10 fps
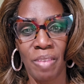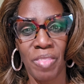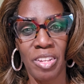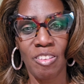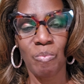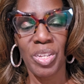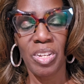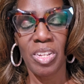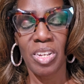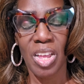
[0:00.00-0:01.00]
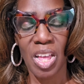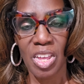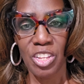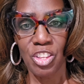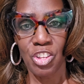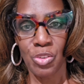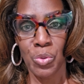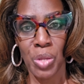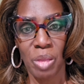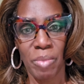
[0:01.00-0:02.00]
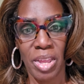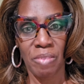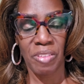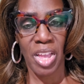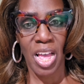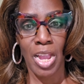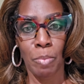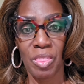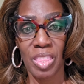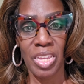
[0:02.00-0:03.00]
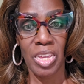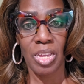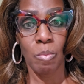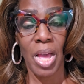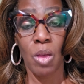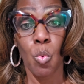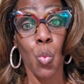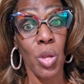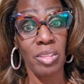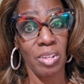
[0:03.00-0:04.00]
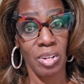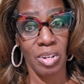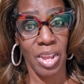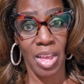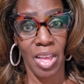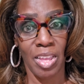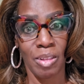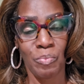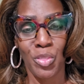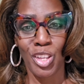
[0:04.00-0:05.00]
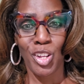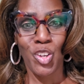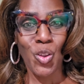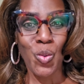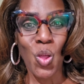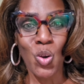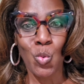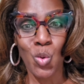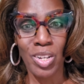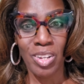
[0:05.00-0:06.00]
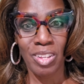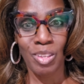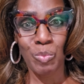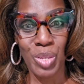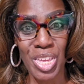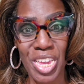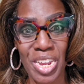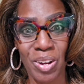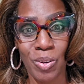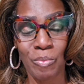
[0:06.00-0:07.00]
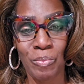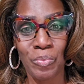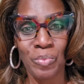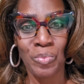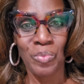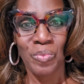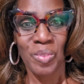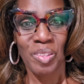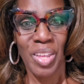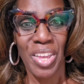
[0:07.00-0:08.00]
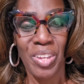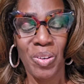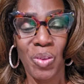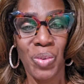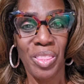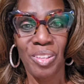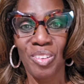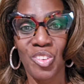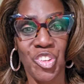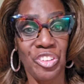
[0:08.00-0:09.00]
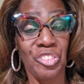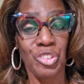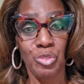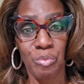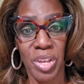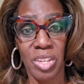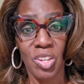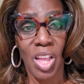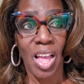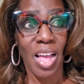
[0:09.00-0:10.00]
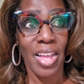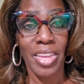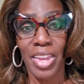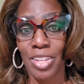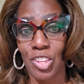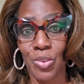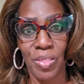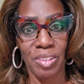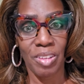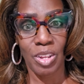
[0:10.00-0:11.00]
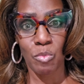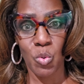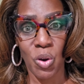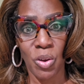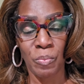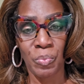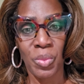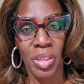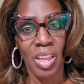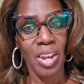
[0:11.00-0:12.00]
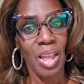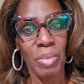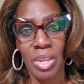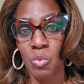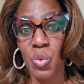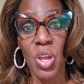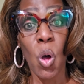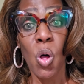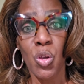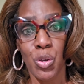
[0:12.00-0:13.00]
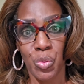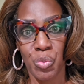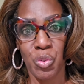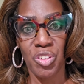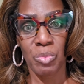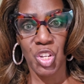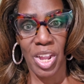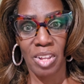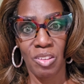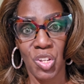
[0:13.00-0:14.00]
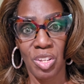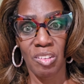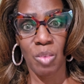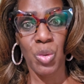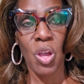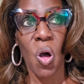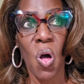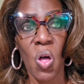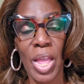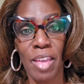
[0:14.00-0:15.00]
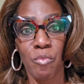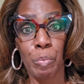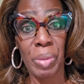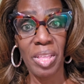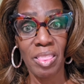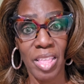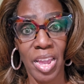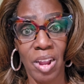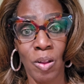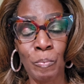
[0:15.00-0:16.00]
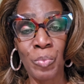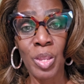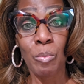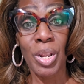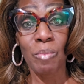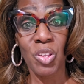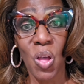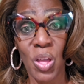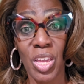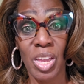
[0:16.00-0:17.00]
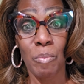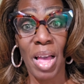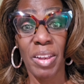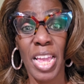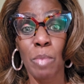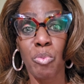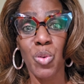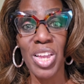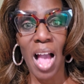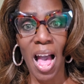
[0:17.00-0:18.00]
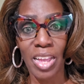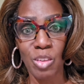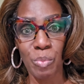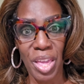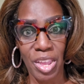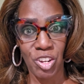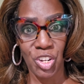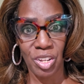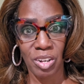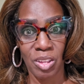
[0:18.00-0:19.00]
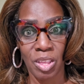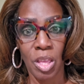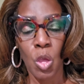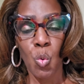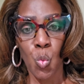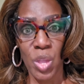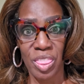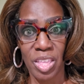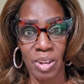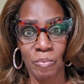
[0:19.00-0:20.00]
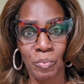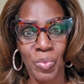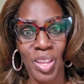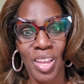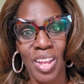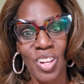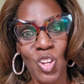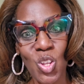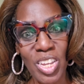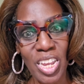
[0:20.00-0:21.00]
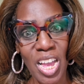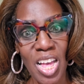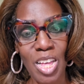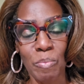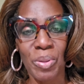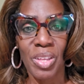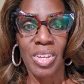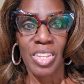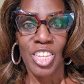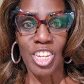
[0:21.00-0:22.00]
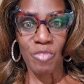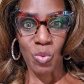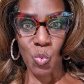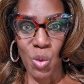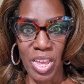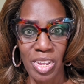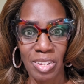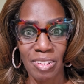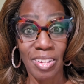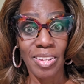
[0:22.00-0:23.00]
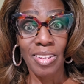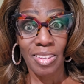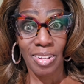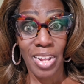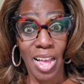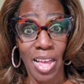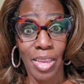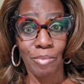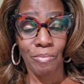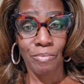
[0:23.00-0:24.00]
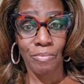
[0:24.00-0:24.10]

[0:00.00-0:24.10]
If they spend an undue amount of time thinking about wanting to die, no longer wanting to be here, saying, you know what, this is just too much, I can't do this anymore. And I mean, we all go through some challenges and we all have been there, but I'm talking about a preoccupation with it looking up different ways to die,